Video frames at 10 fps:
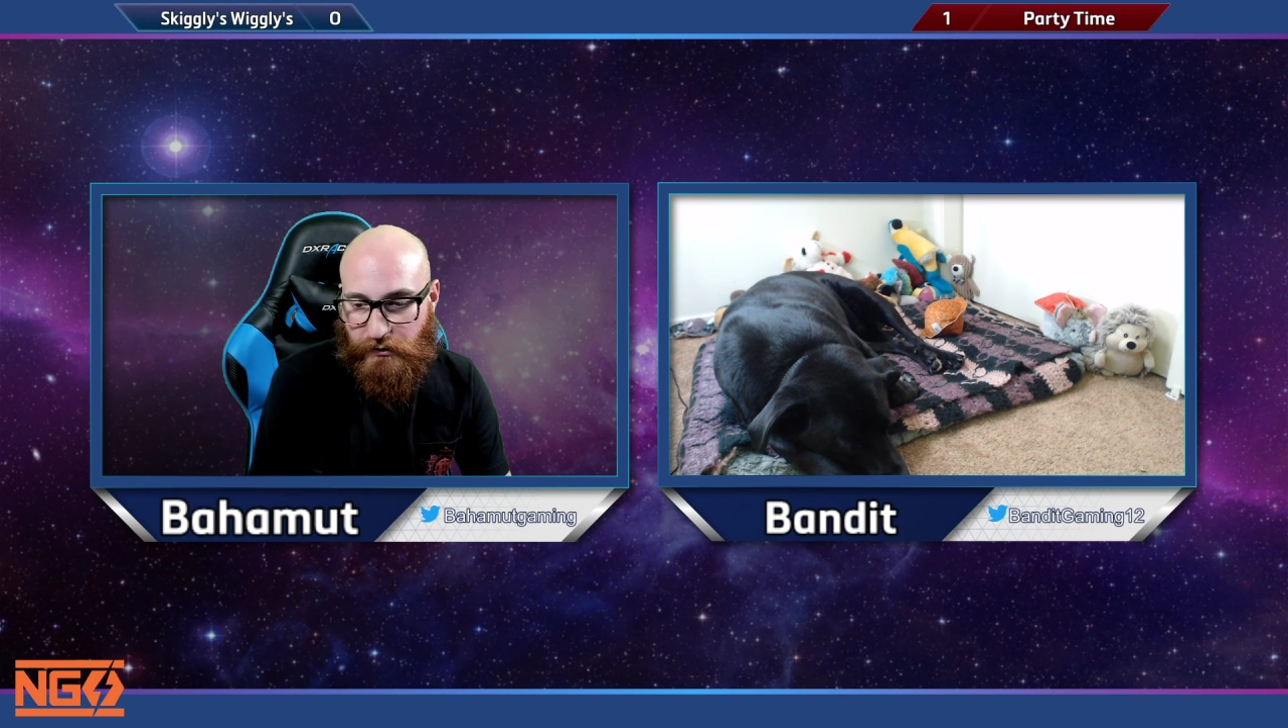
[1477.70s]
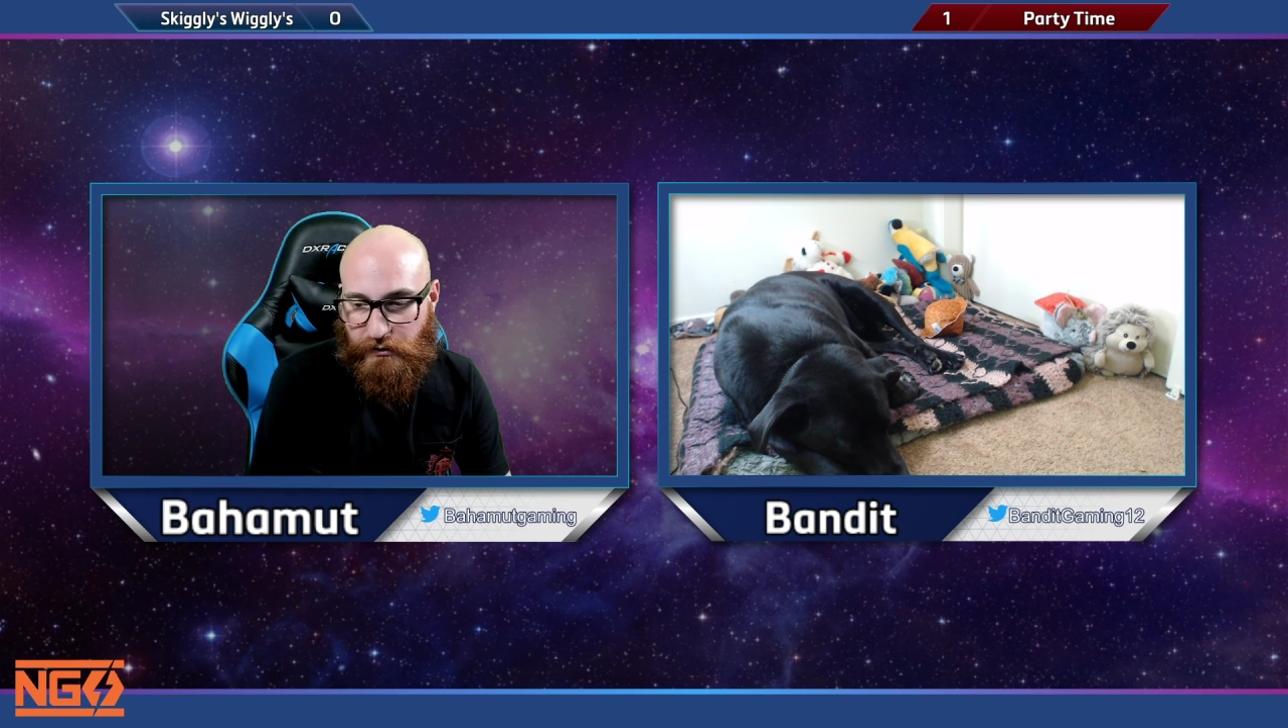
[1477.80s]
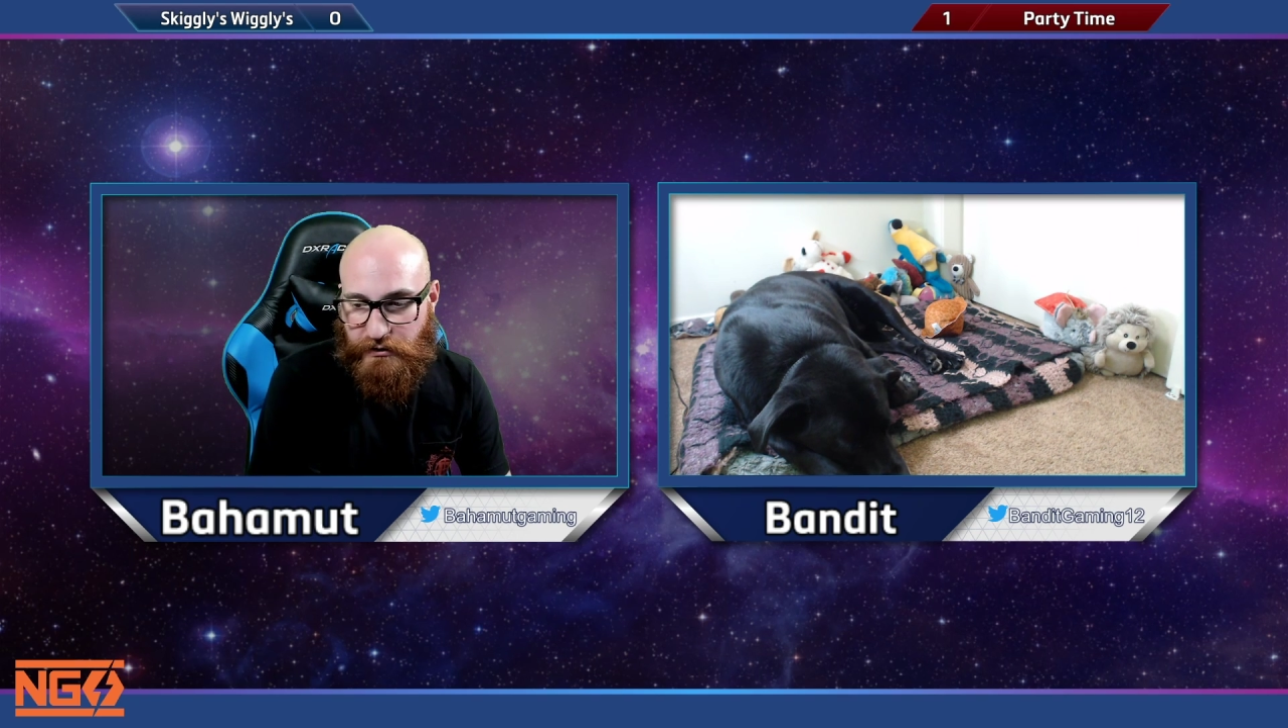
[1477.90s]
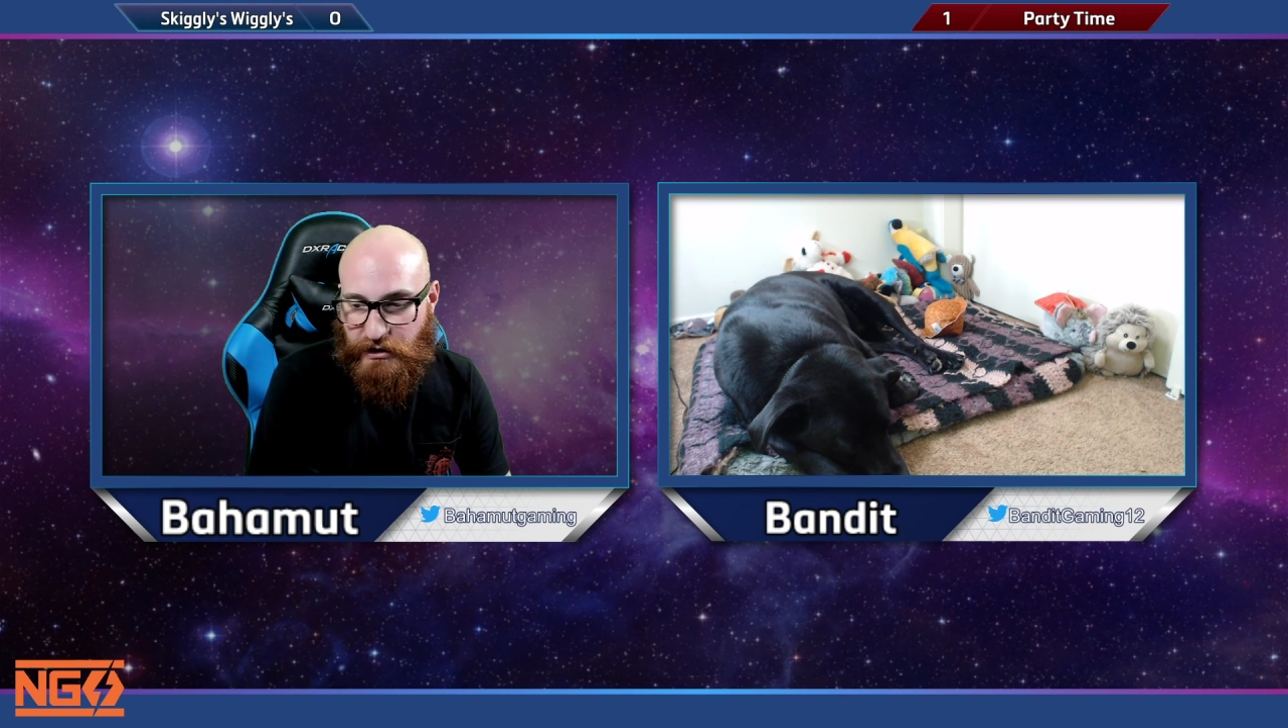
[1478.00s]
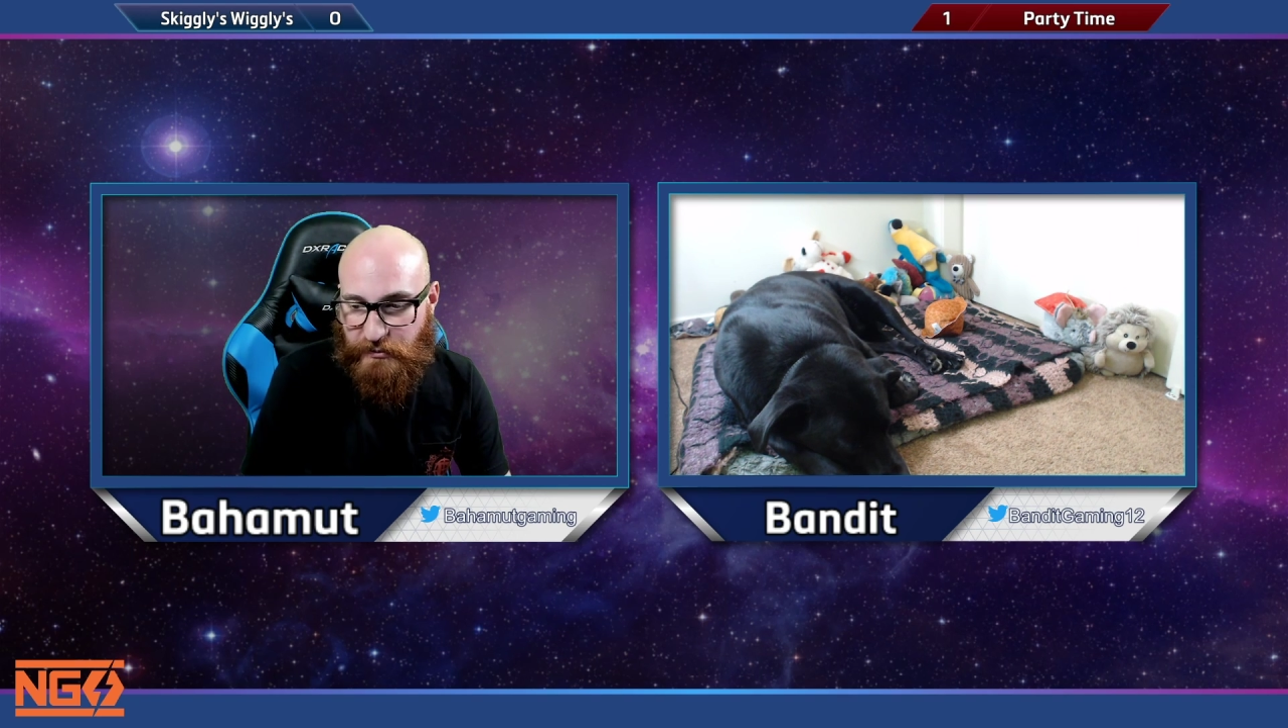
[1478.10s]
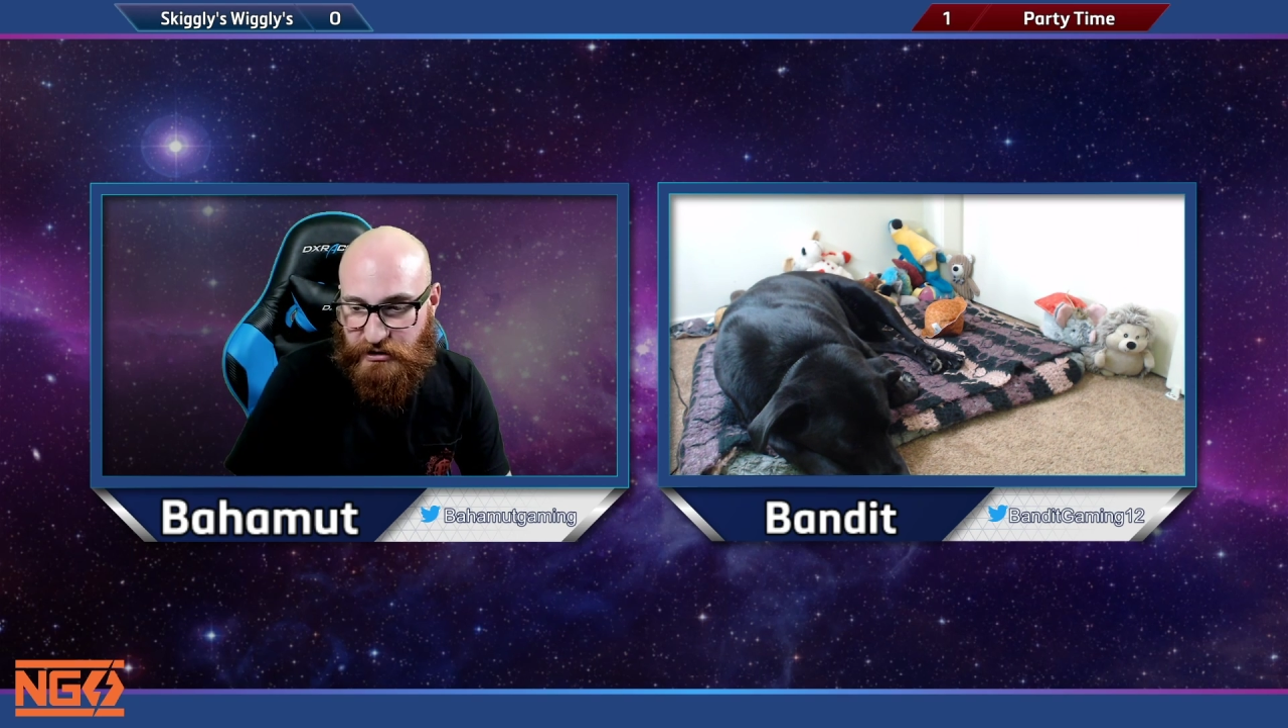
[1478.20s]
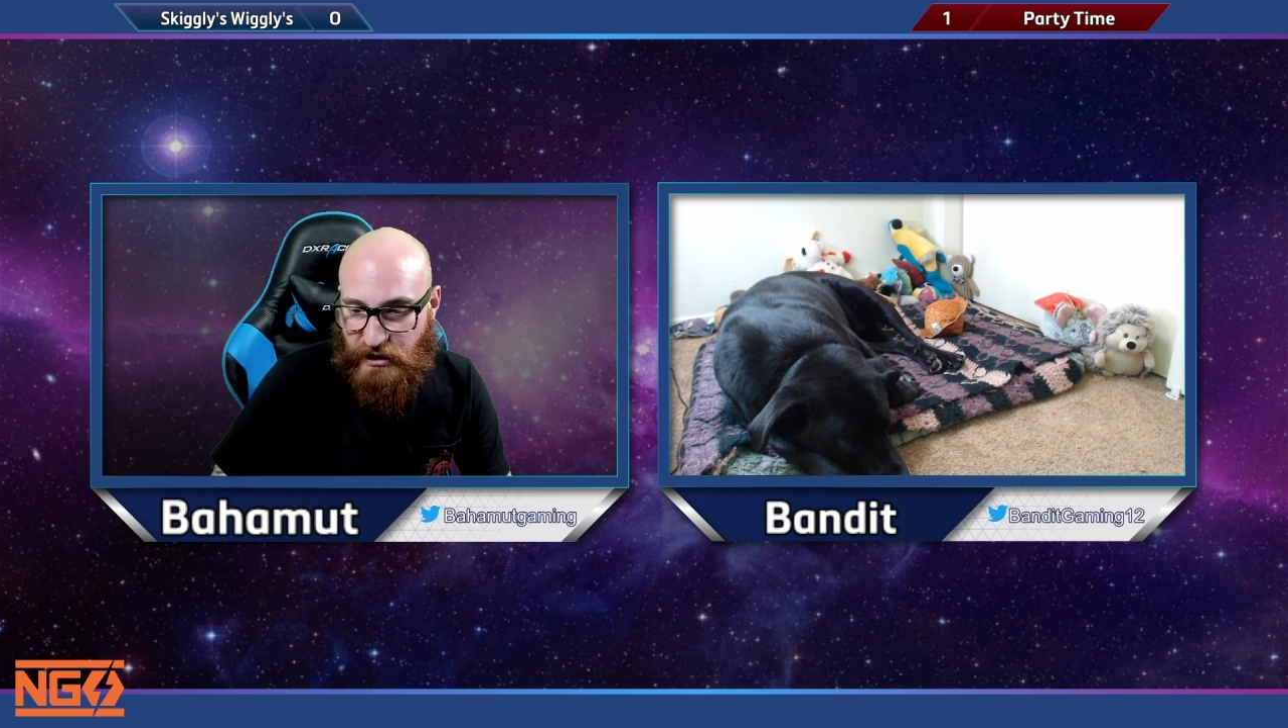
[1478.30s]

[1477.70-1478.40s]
sorry, I'm just